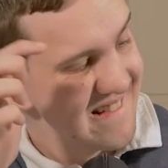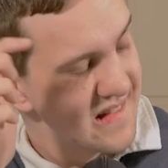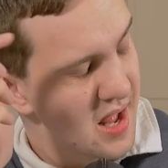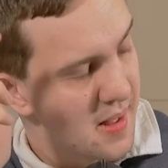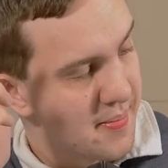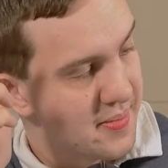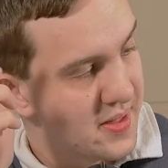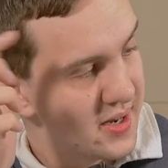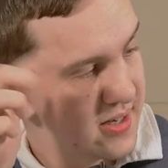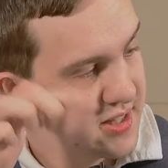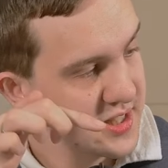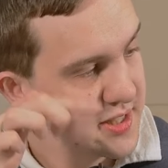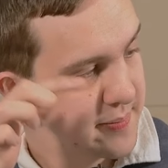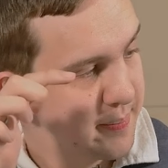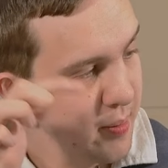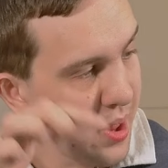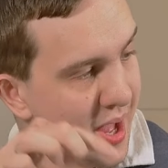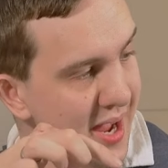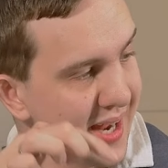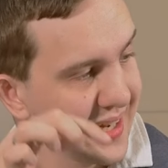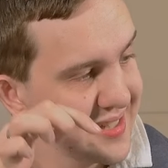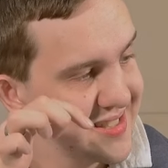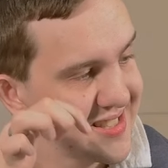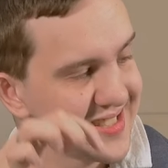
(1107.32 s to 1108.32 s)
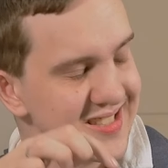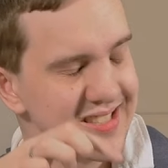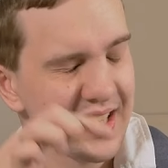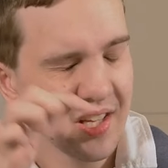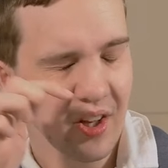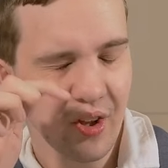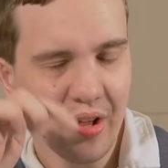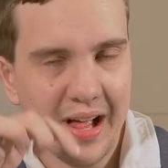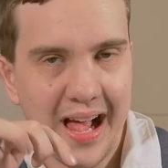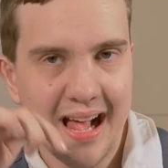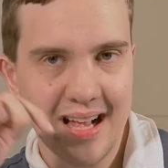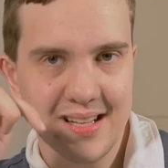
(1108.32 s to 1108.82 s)
the display
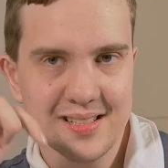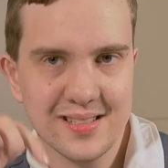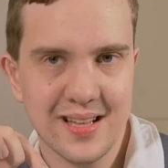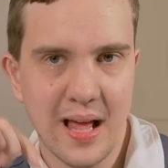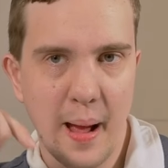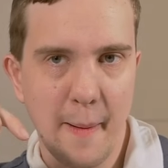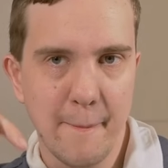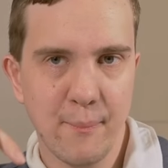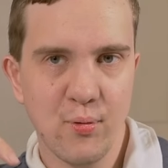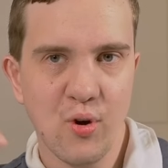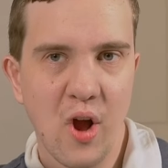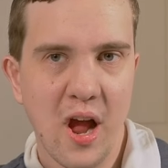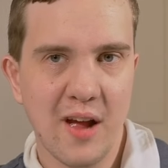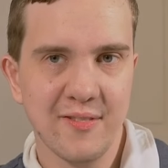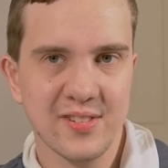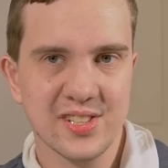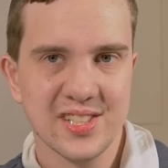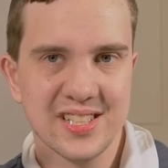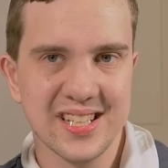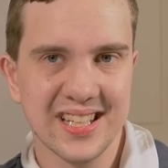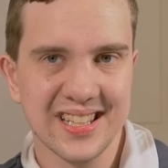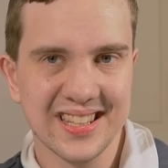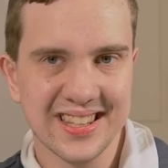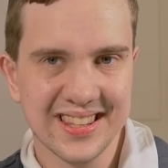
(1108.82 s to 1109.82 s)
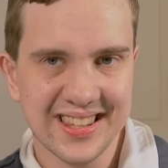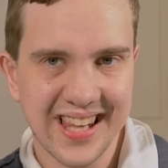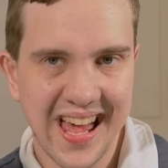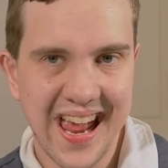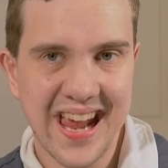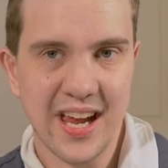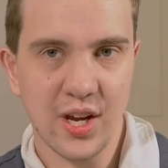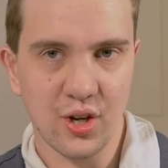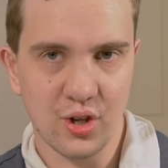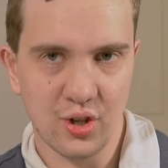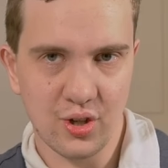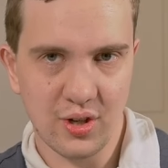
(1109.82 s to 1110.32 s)
still has that privacy
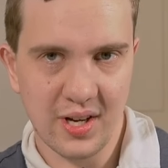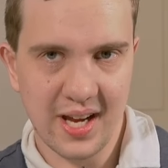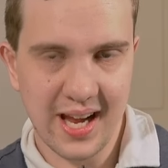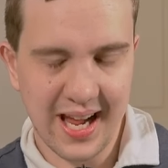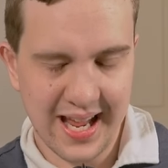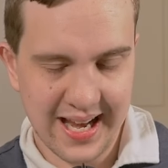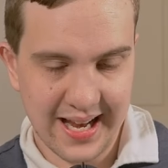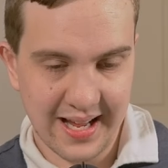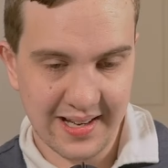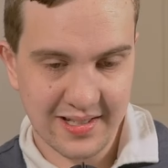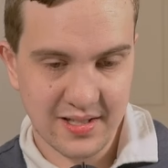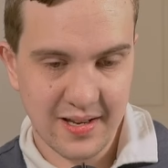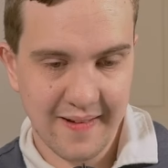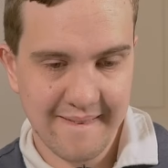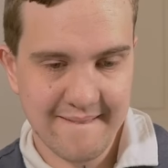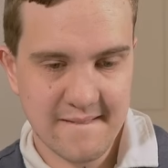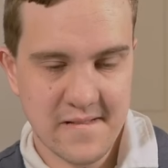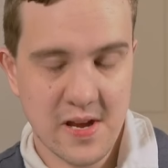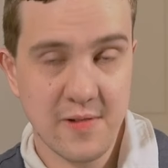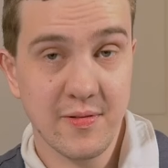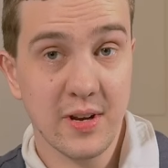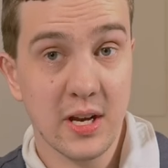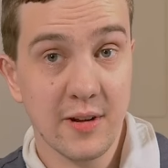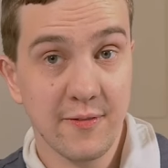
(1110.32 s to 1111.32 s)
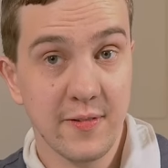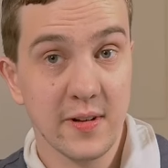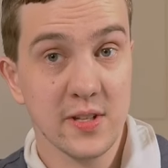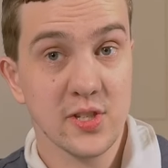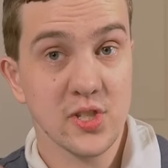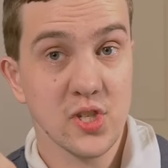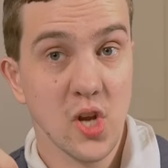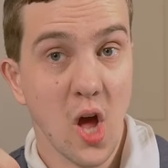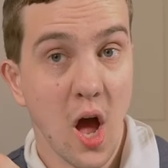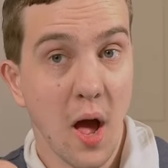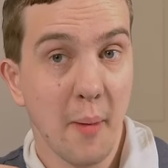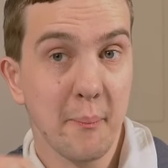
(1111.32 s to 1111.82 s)
layer in it, even if
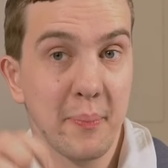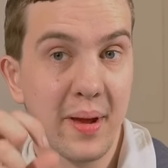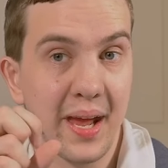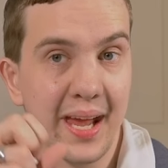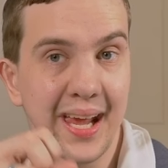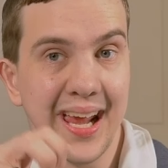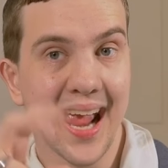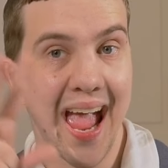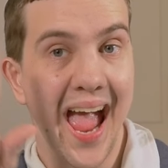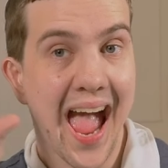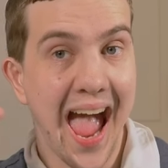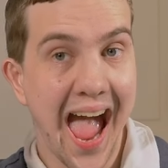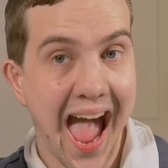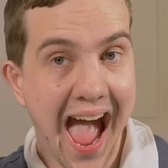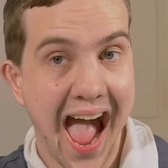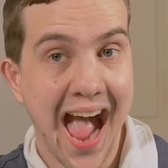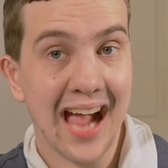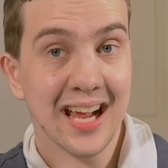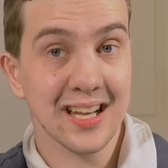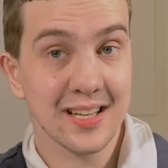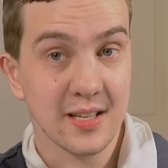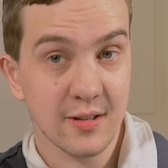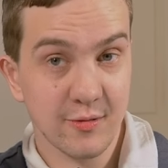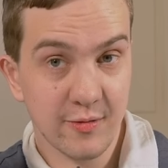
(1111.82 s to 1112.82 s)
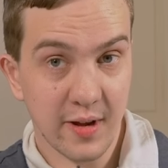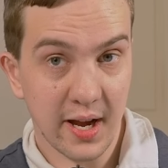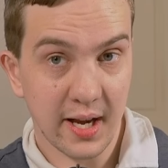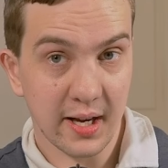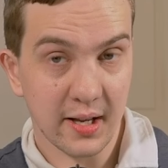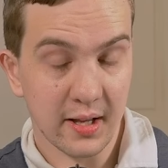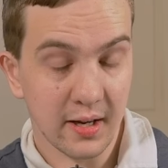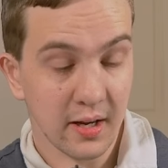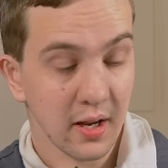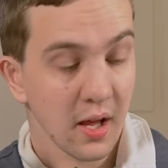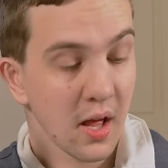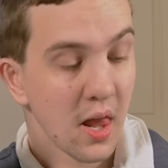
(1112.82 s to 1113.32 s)
it's not being
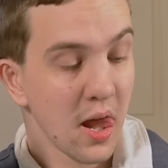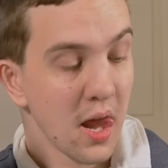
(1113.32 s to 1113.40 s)
activated.